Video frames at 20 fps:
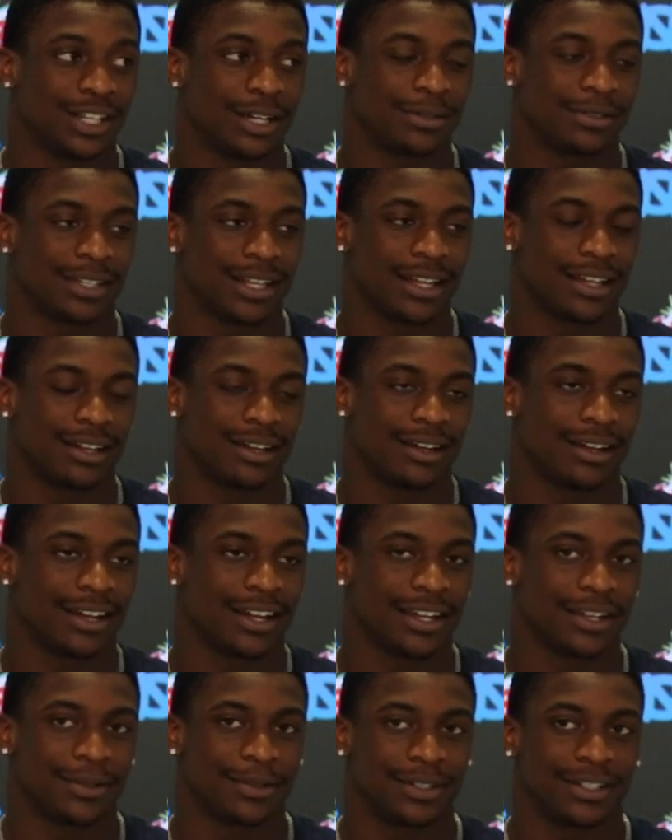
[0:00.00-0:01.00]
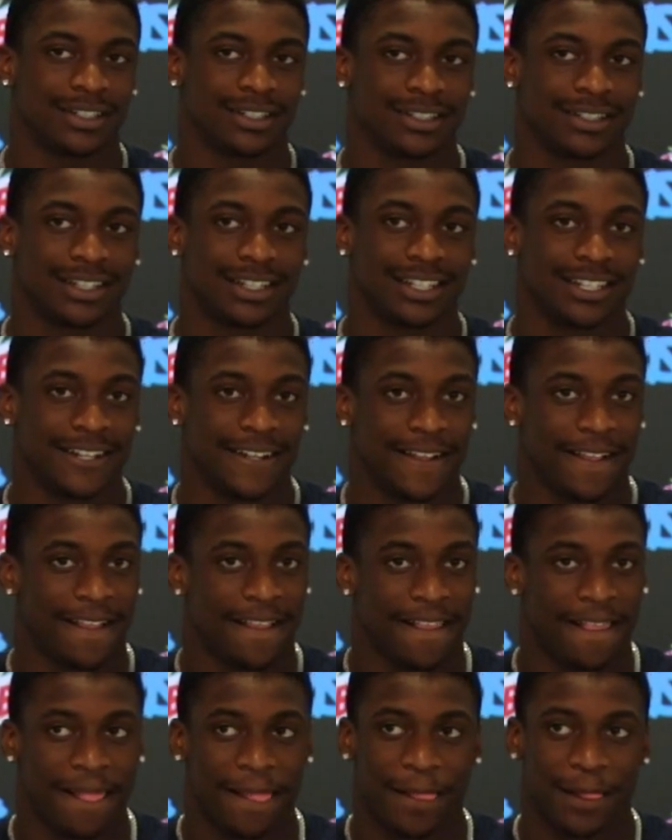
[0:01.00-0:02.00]
So I was like, all right, well,
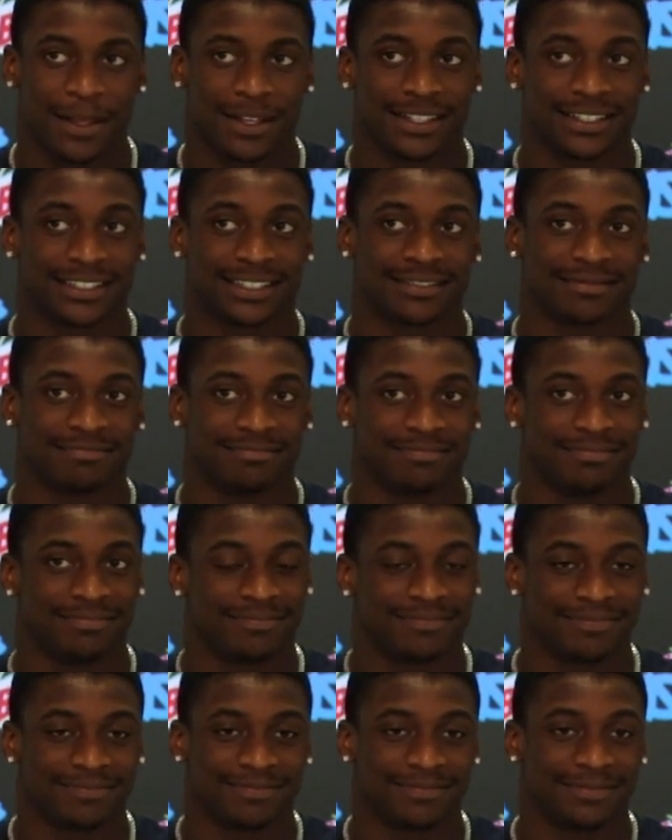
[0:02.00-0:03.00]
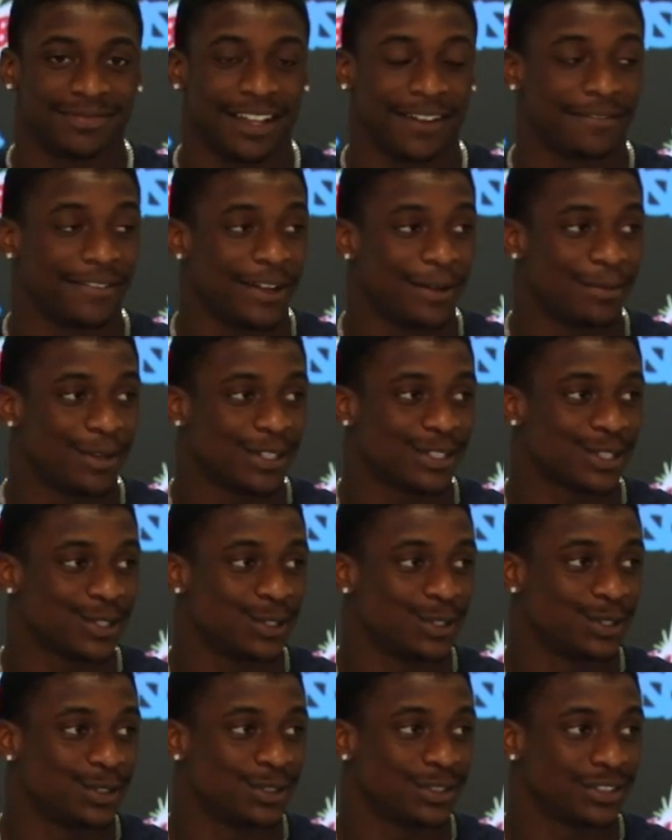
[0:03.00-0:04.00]
I found my
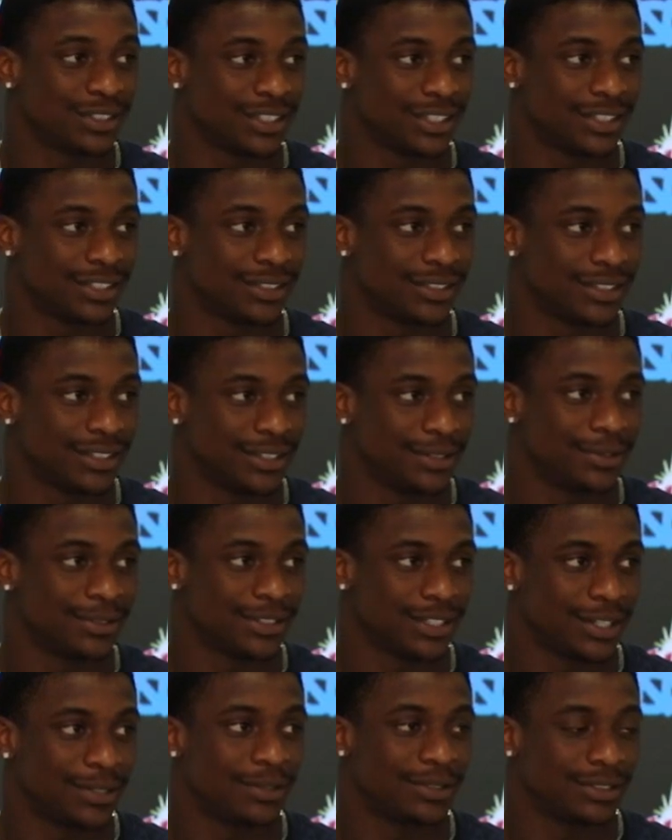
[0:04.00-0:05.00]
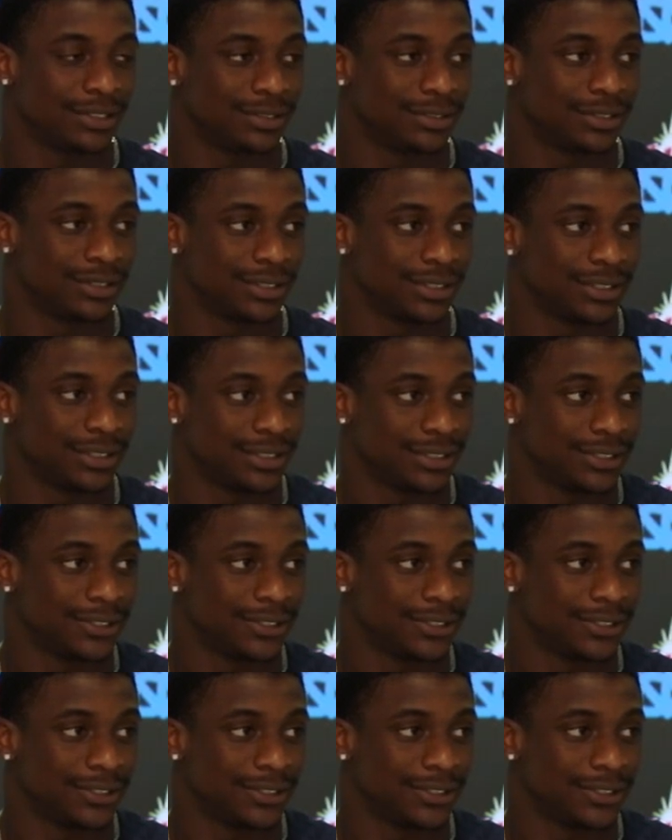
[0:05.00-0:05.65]
school, so it was always amazing.